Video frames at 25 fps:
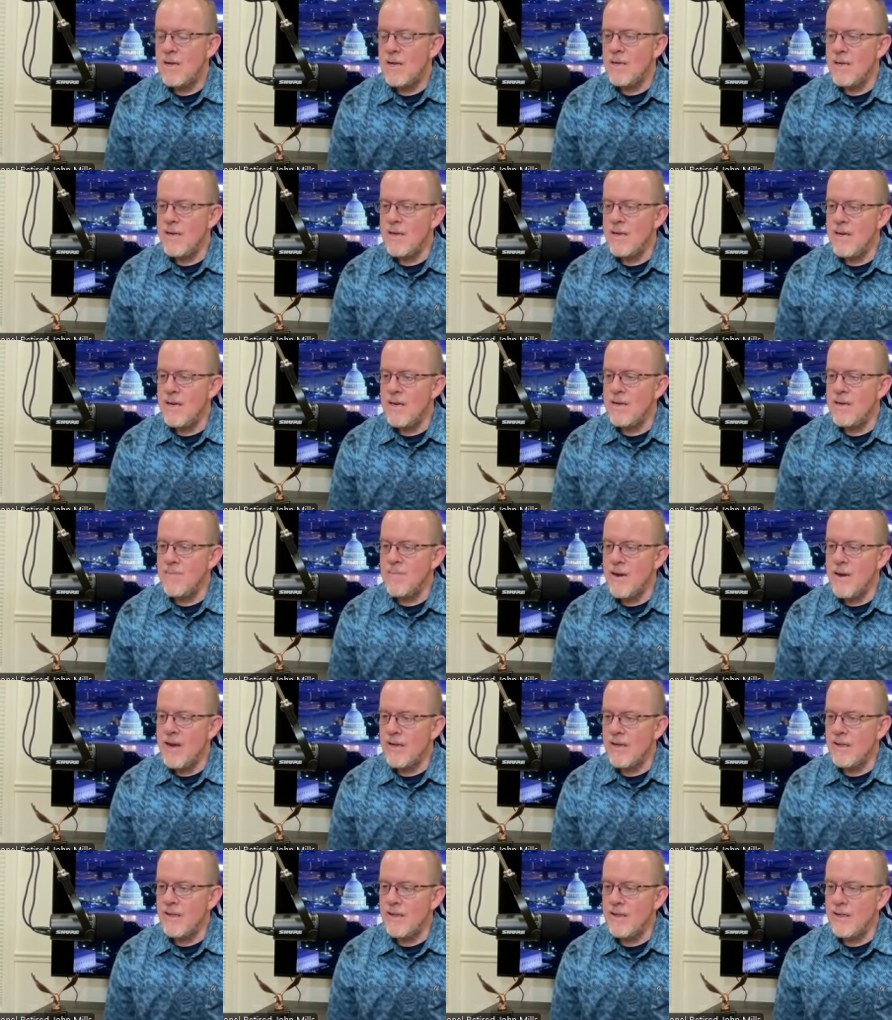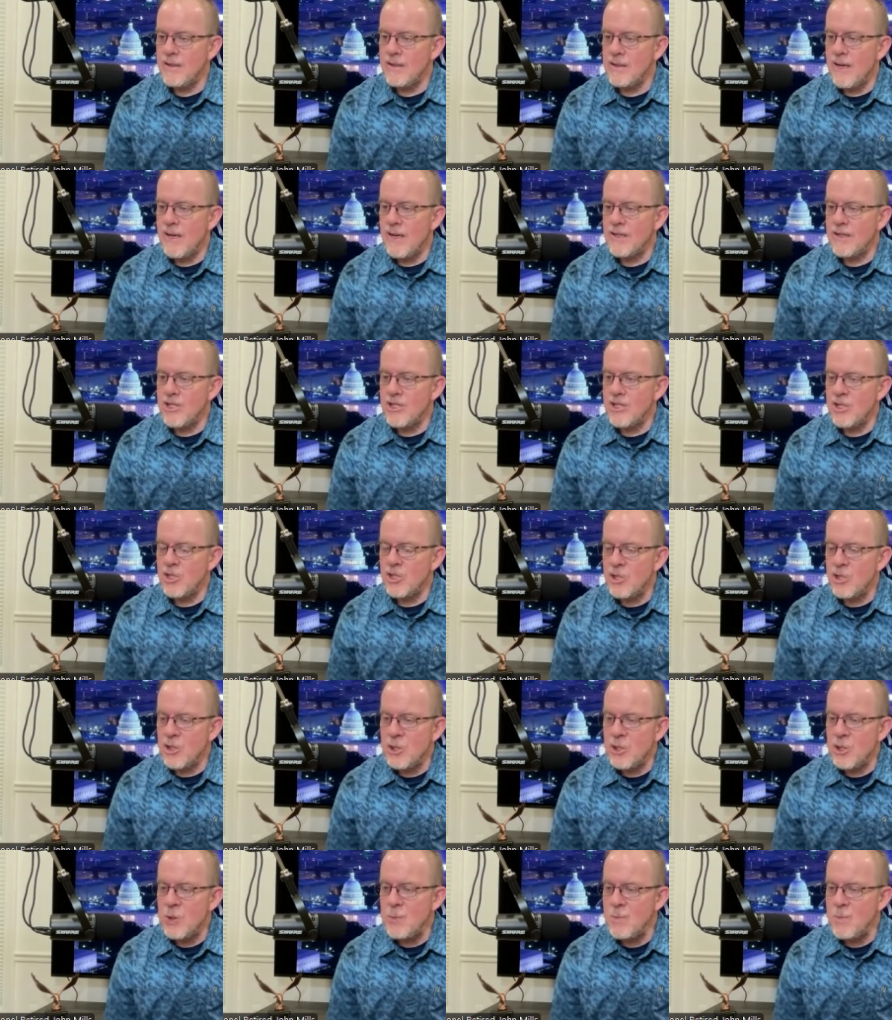need to make the election
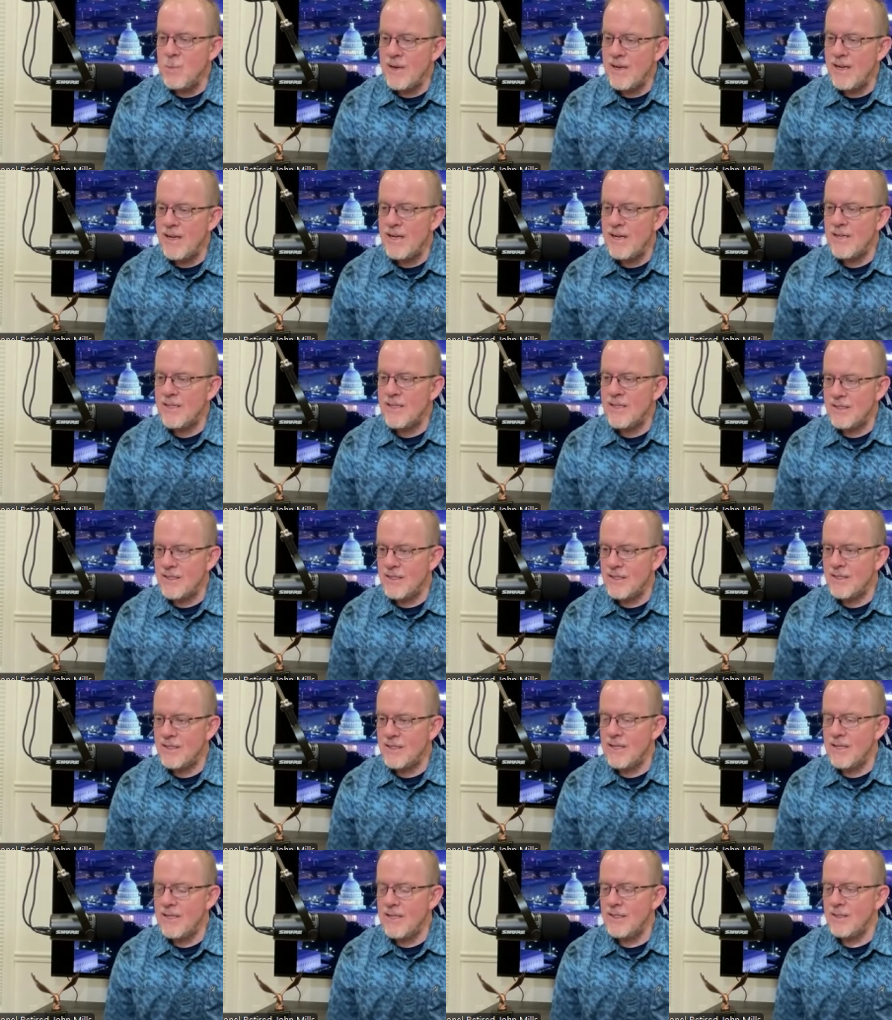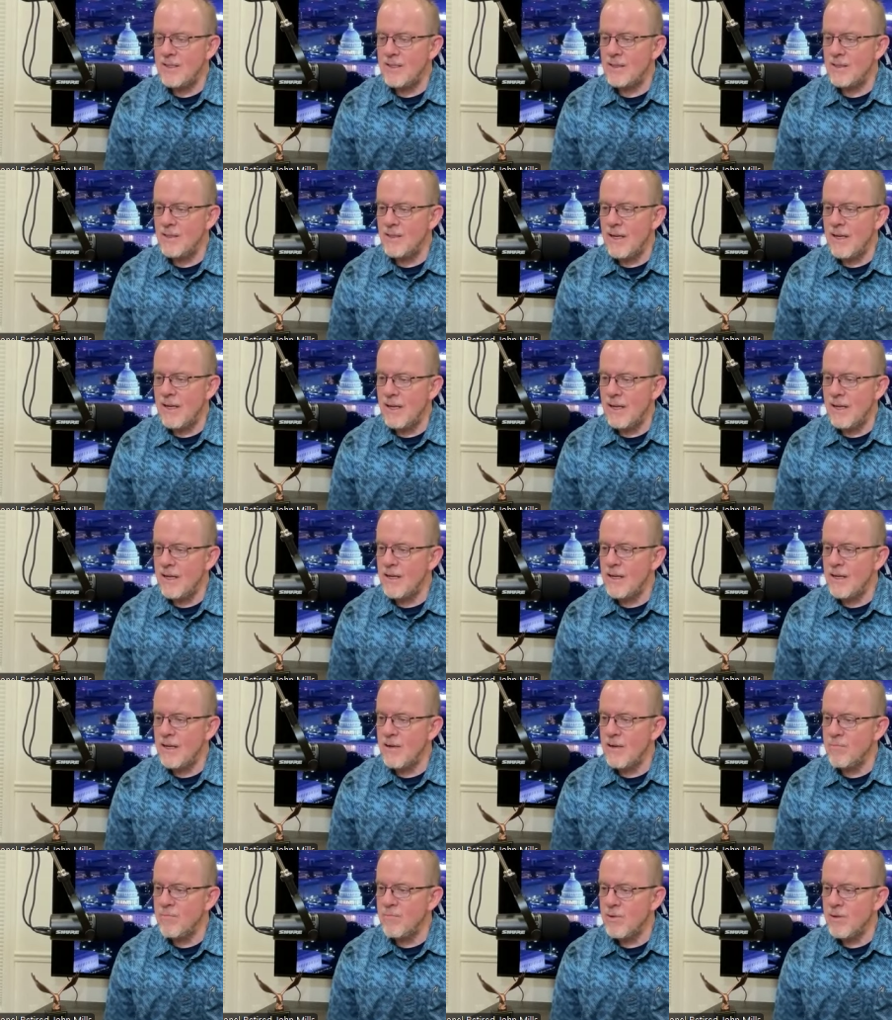too big to steal and
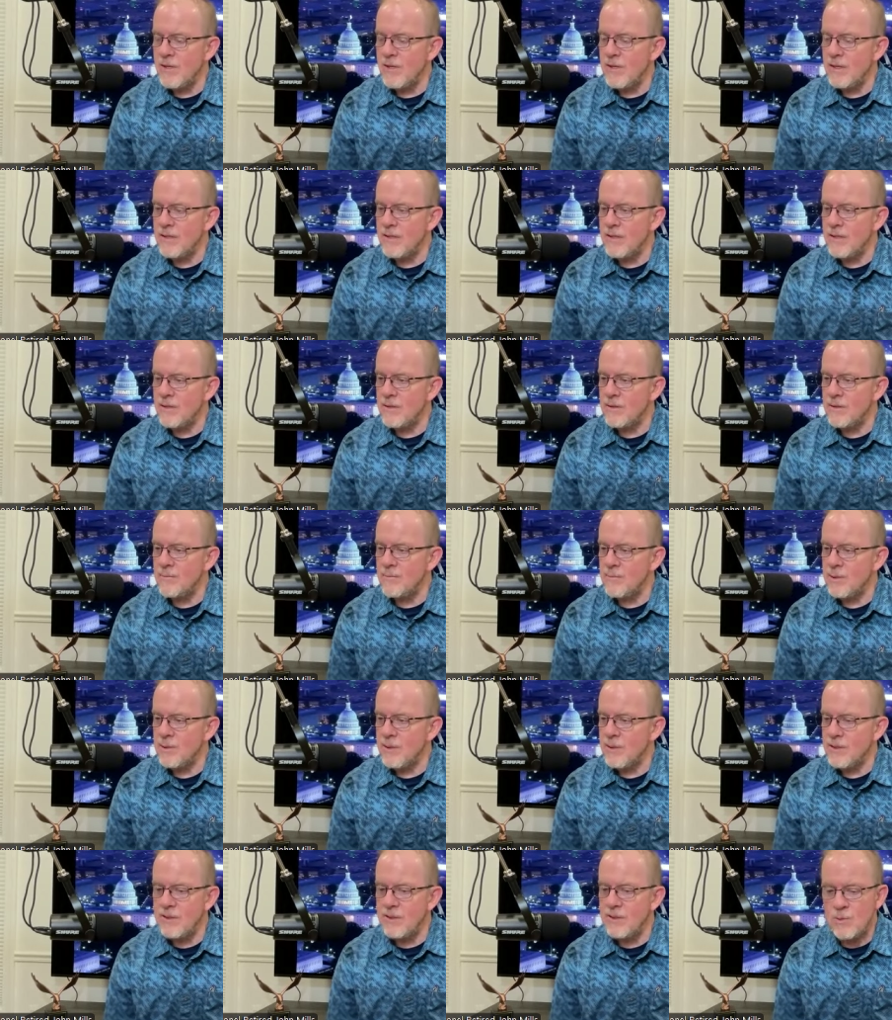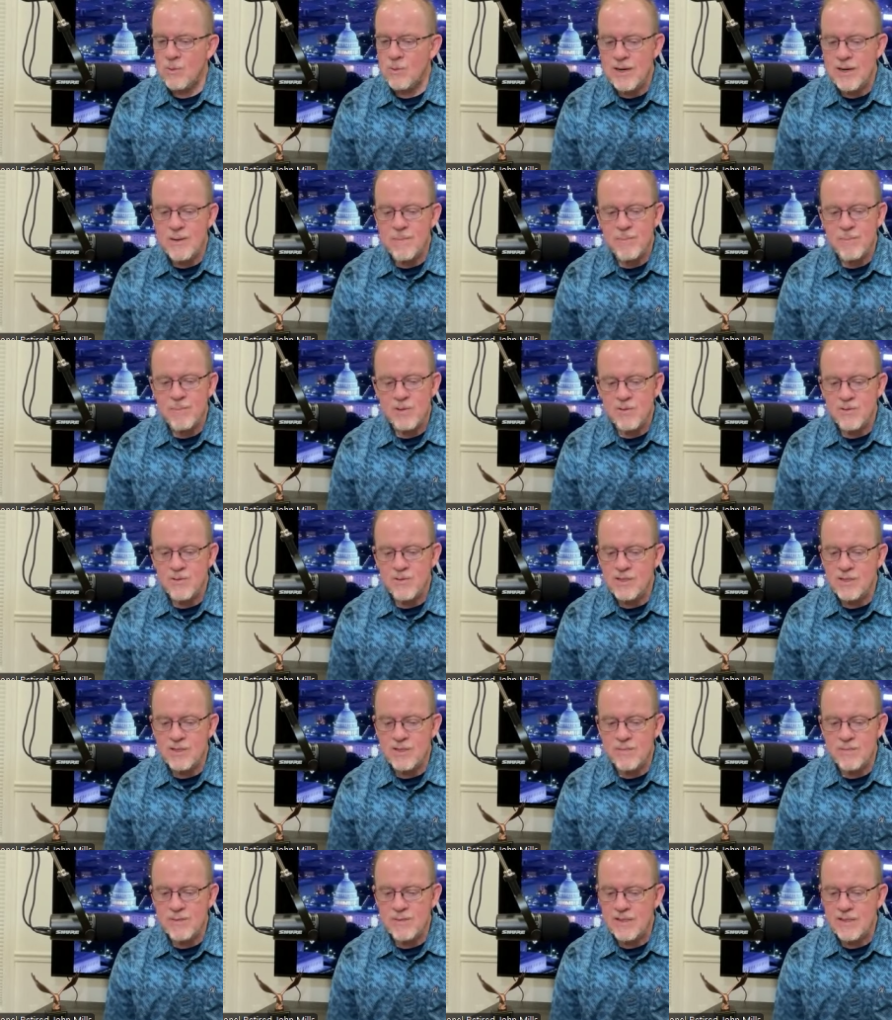uh, put in the put in the right
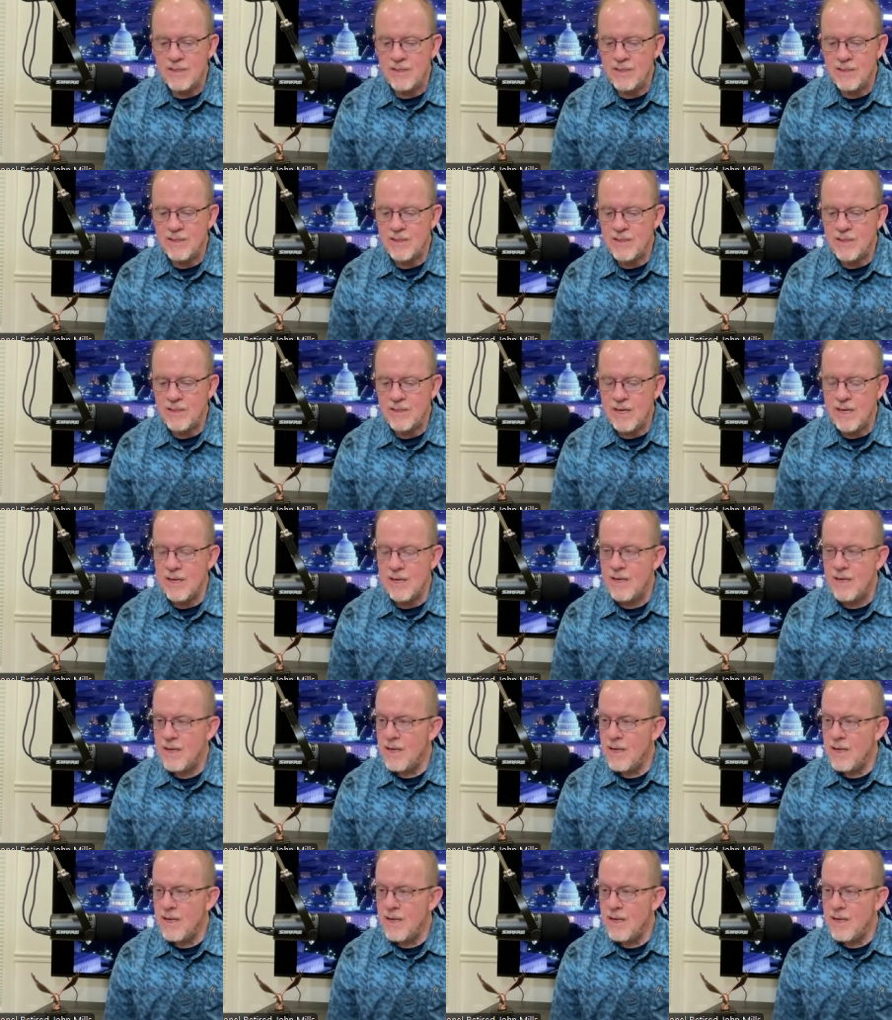person because uh,